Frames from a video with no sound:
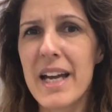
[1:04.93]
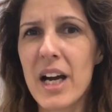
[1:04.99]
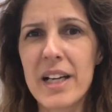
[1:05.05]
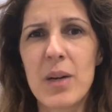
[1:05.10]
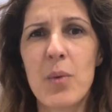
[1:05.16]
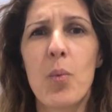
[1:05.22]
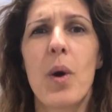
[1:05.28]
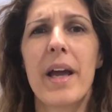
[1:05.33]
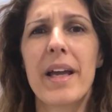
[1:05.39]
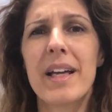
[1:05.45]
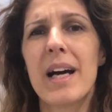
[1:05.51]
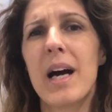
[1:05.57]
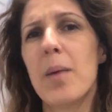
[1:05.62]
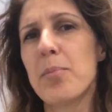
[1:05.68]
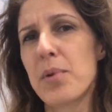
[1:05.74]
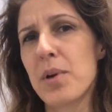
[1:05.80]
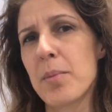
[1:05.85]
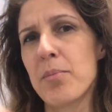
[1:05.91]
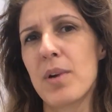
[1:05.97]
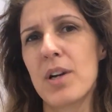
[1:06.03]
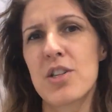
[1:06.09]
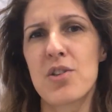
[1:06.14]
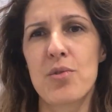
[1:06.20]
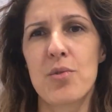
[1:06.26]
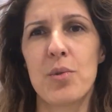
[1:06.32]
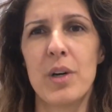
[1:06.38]
I can wake up, put a
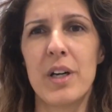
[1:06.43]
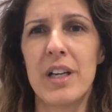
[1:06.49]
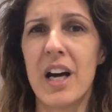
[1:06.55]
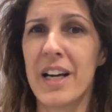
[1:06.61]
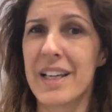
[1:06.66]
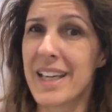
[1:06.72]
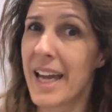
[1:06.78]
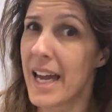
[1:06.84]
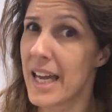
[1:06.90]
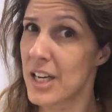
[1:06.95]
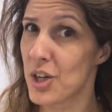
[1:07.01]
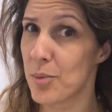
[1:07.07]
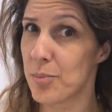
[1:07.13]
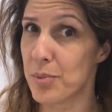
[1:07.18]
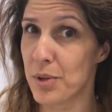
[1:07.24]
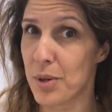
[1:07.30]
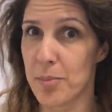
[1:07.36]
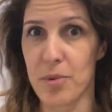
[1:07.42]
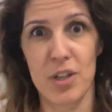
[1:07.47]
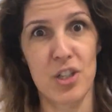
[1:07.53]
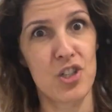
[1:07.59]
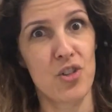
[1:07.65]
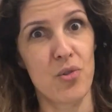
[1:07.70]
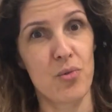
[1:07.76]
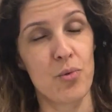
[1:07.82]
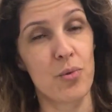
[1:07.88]
brush through it. I cannot put a
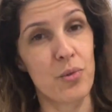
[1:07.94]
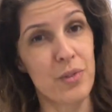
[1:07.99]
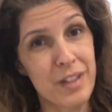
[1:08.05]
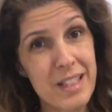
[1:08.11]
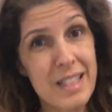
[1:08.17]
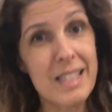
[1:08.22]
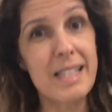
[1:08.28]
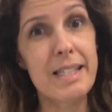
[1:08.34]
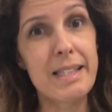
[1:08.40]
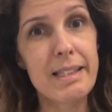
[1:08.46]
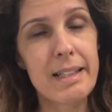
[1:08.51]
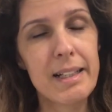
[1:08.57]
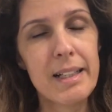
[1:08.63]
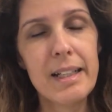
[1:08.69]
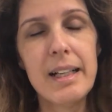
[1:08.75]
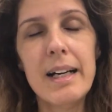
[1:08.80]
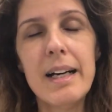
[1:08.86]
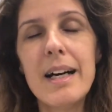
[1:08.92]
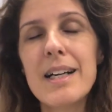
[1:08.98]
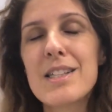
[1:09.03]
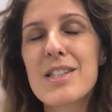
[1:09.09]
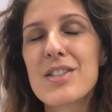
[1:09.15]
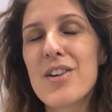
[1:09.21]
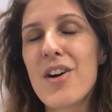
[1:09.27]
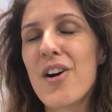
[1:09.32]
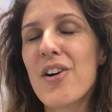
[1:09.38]
brush through this.
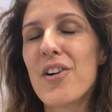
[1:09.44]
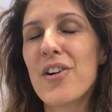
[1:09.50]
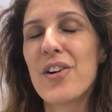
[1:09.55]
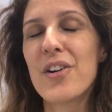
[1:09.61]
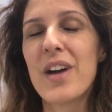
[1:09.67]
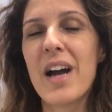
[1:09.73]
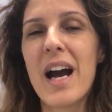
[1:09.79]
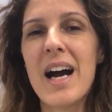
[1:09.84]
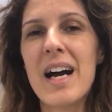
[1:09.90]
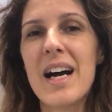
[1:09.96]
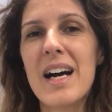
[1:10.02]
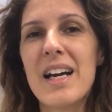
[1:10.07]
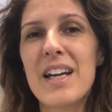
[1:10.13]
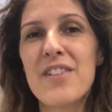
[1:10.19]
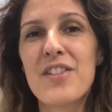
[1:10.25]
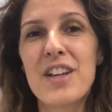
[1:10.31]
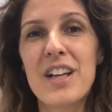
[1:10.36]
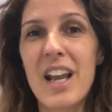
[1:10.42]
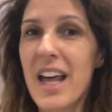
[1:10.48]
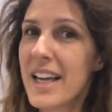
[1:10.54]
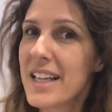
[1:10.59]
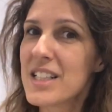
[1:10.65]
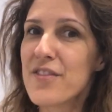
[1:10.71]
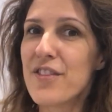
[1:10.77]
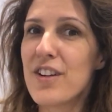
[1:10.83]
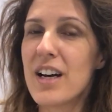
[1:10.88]
So if you'd like
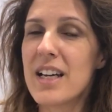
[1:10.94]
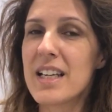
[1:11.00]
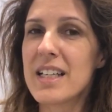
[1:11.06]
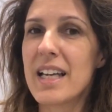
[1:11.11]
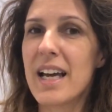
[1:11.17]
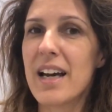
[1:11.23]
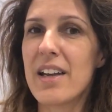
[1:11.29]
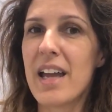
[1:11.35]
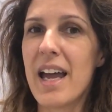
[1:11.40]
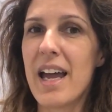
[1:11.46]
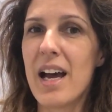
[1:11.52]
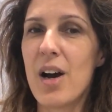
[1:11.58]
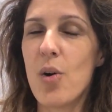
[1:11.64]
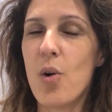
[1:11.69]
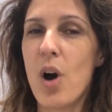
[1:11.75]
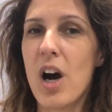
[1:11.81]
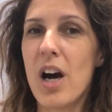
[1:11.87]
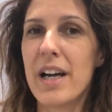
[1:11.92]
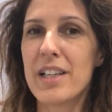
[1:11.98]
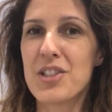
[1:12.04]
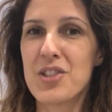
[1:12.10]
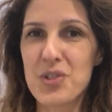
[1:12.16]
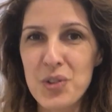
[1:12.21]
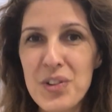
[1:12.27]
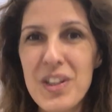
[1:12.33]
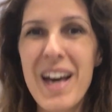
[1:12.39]
to find out how I
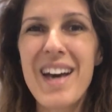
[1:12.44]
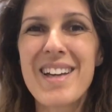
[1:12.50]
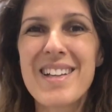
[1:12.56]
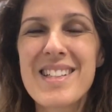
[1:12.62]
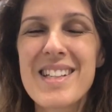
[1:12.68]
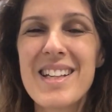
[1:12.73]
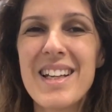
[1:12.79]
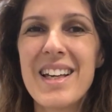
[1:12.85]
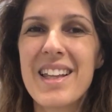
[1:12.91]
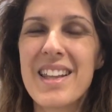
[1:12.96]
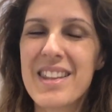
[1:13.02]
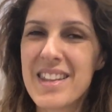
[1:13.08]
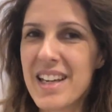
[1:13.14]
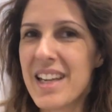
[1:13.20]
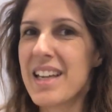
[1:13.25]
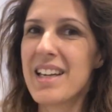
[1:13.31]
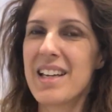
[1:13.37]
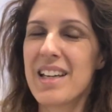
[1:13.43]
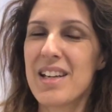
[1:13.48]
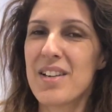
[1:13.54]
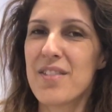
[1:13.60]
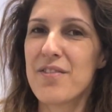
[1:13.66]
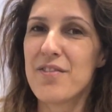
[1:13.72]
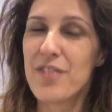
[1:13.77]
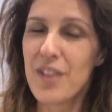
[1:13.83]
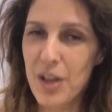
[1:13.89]
do that, then
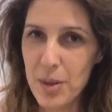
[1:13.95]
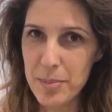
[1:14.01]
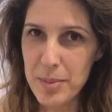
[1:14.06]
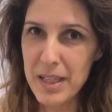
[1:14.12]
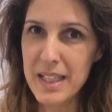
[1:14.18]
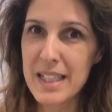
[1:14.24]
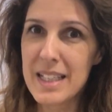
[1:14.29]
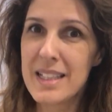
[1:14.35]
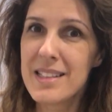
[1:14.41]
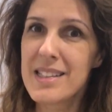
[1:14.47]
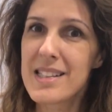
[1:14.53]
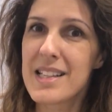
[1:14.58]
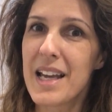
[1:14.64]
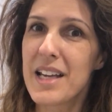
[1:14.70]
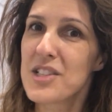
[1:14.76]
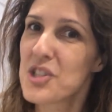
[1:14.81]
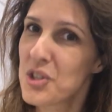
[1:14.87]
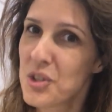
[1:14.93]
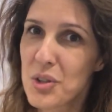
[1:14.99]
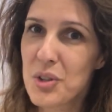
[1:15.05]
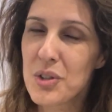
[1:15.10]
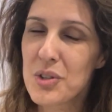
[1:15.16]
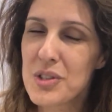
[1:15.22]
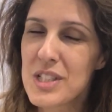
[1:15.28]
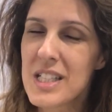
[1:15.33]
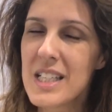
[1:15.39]
follow me, stay
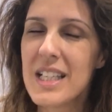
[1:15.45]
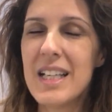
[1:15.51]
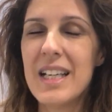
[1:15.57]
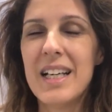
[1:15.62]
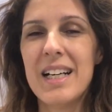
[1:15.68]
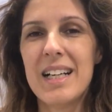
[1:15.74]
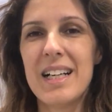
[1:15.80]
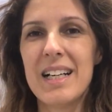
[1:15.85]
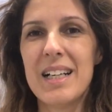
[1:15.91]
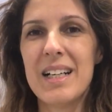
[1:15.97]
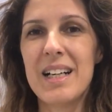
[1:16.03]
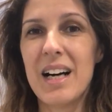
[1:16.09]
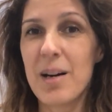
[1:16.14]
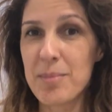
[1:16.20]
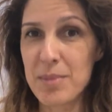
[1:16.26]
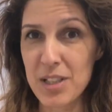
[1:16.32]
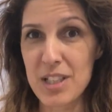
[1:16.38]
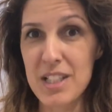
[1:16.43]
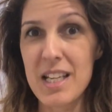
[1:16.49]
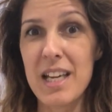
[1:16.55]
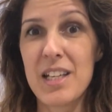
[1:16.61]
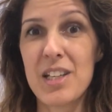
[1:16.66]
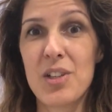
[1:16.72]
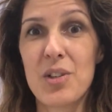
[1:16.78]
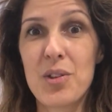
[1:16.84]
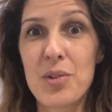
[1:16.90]
tuned. I'm going to
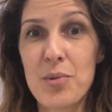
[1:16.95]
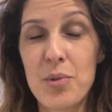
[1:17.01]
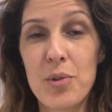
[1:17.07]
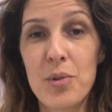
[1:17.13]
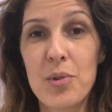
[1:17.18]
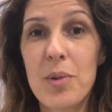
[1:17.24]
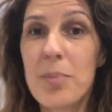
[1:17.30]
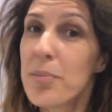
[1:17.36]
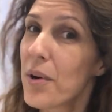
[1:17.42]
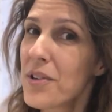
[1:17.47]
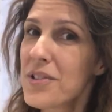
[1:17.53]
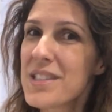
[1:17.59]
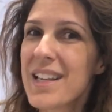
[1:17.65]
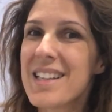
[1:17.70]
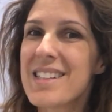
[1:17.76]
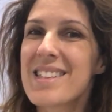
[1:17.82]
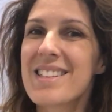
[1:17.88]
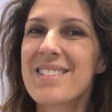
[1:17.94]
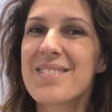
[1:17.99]
take you through the process.